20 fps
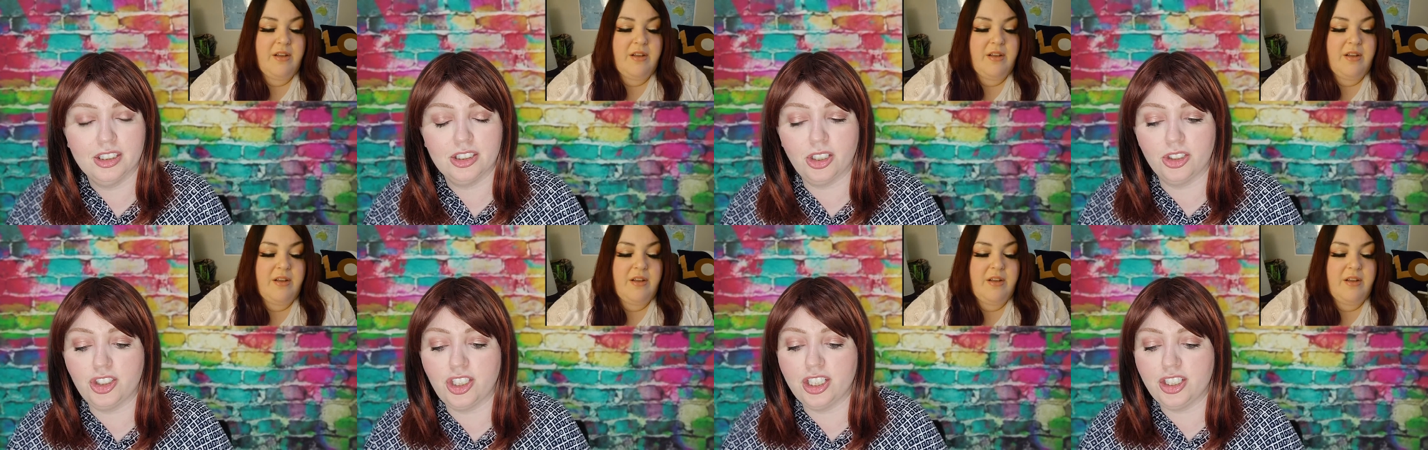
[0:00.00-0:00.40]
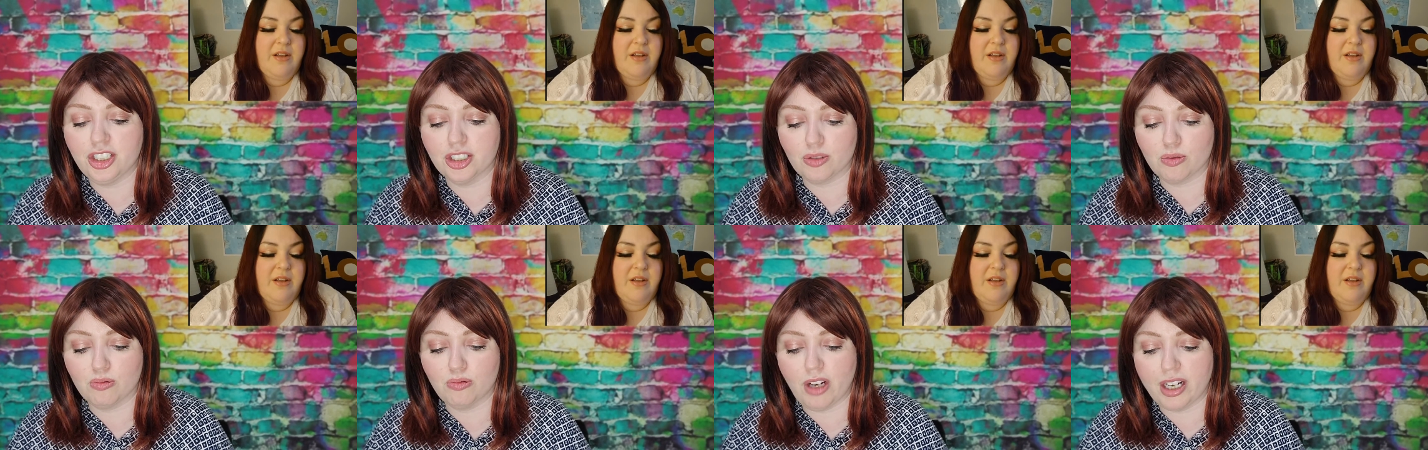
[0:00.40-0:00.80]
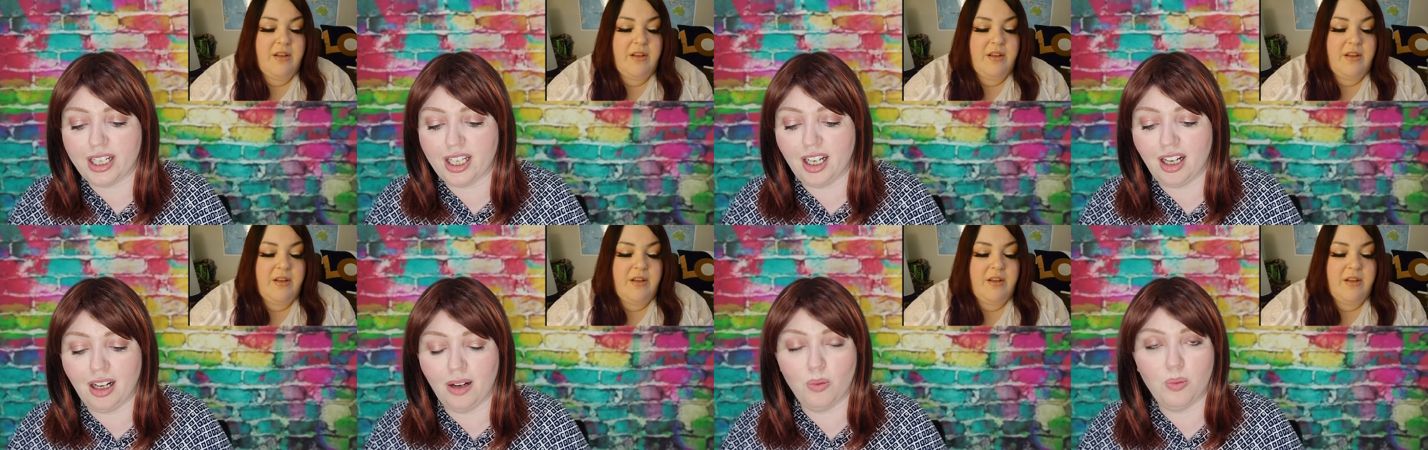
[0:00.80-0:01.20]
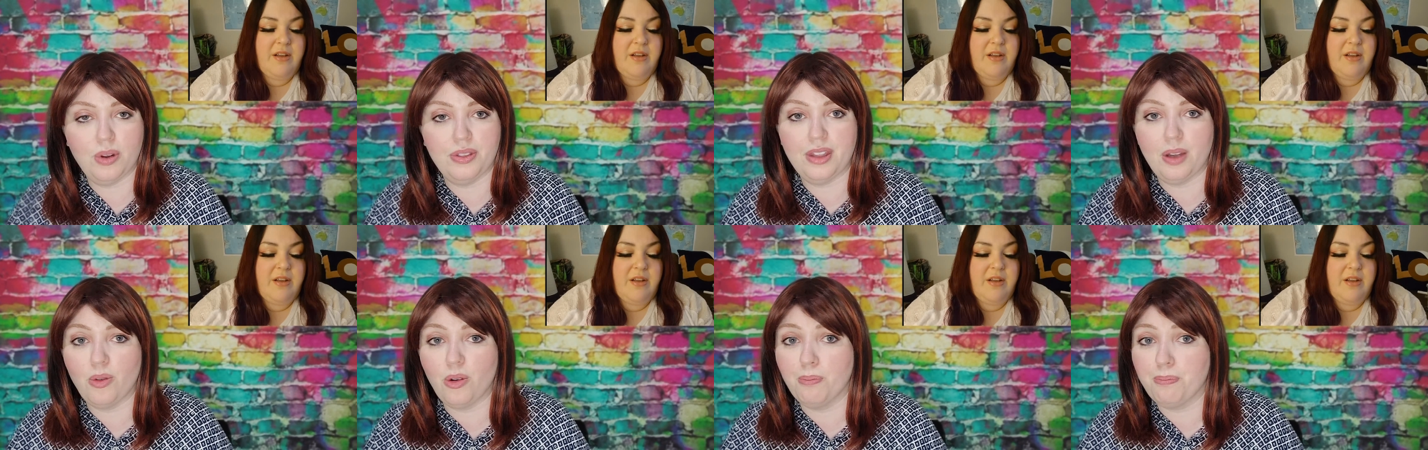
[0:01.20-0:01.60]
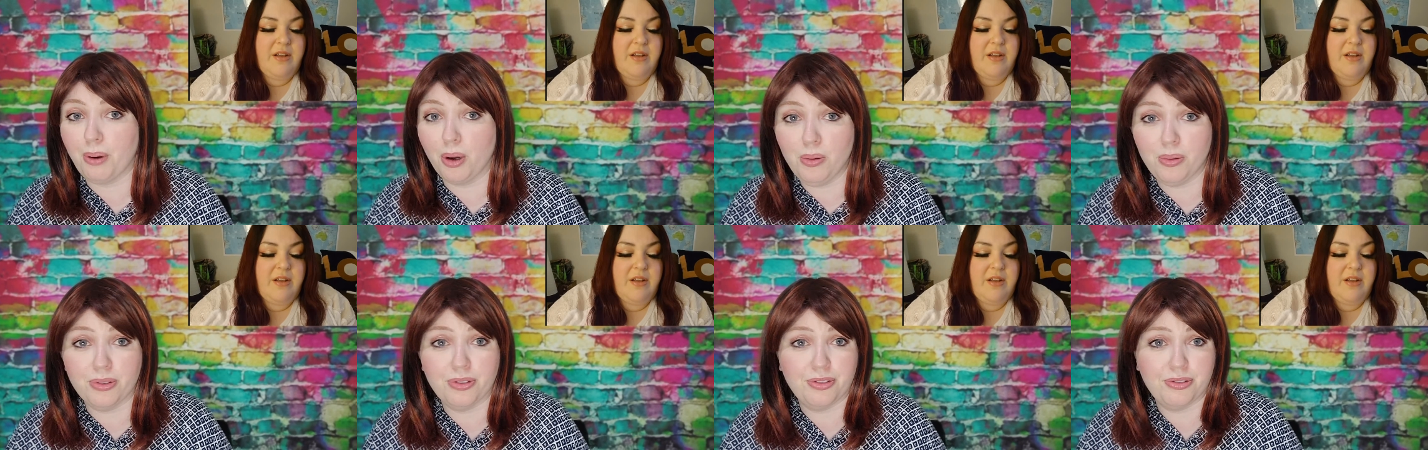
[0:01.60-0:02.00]
Speaker 1: So she just run it up when they were
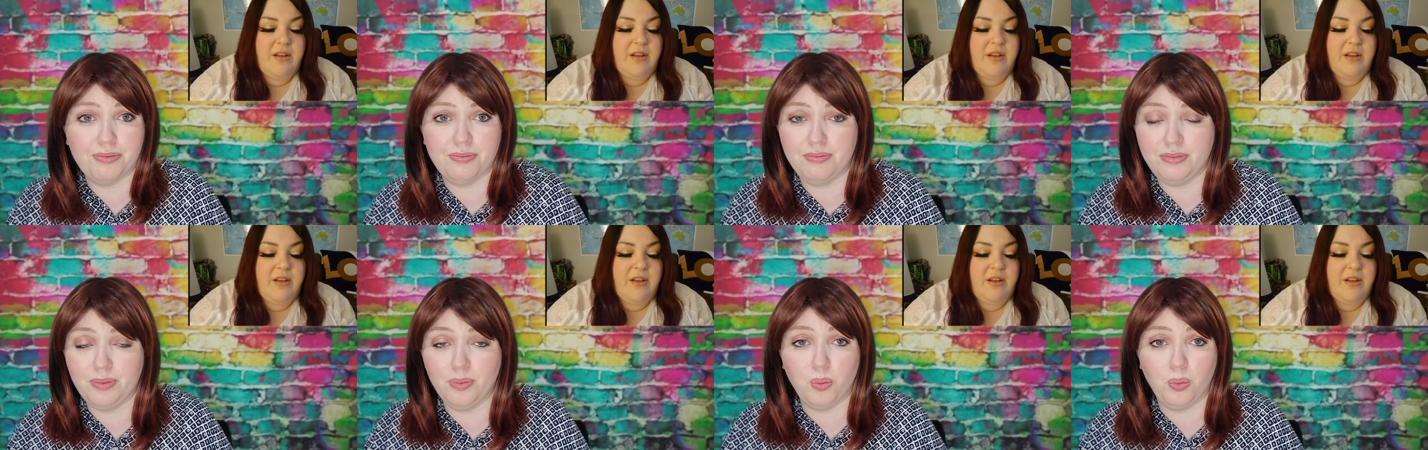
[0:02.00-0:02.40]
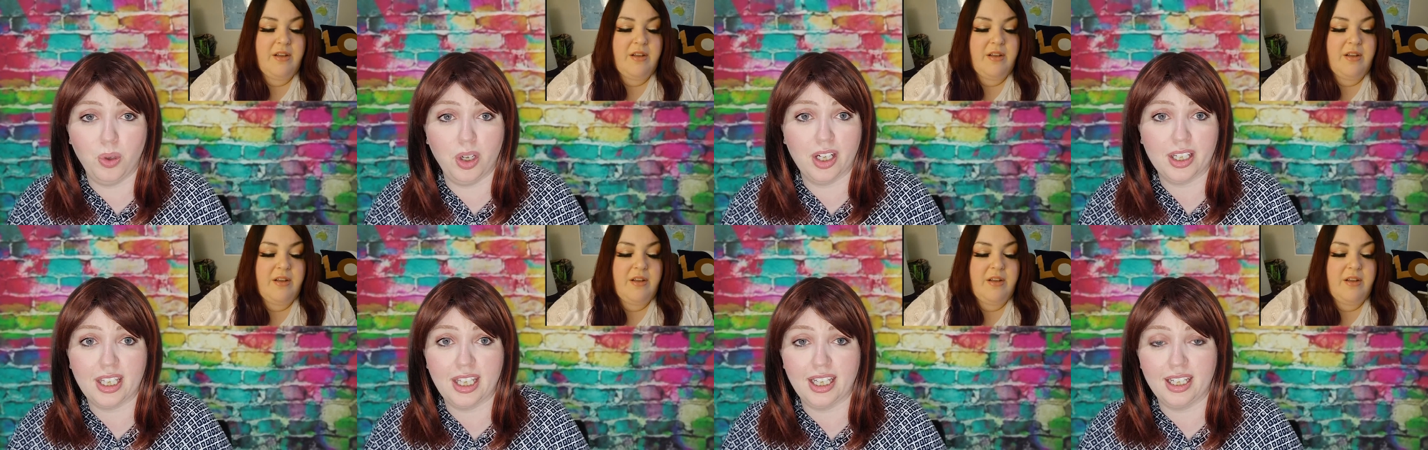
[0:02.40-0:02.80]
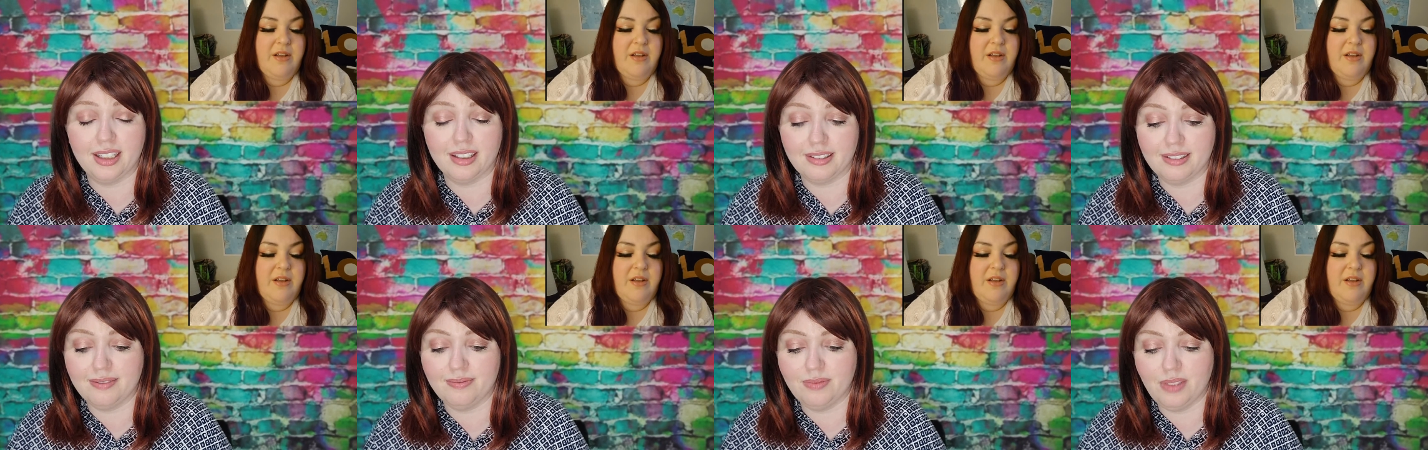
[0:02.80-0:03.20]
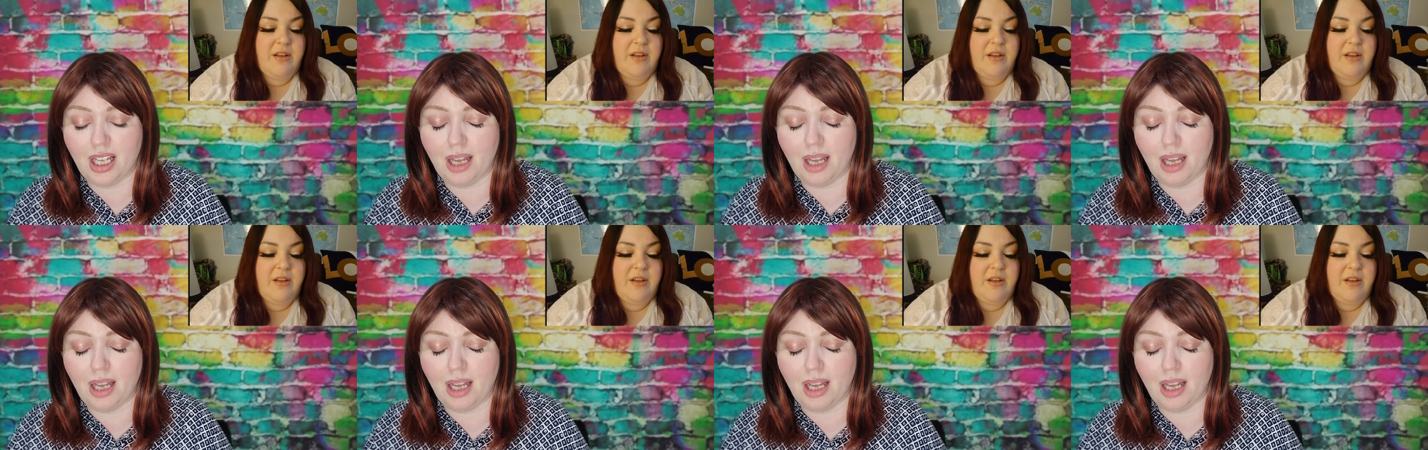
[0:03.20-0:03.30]
both working.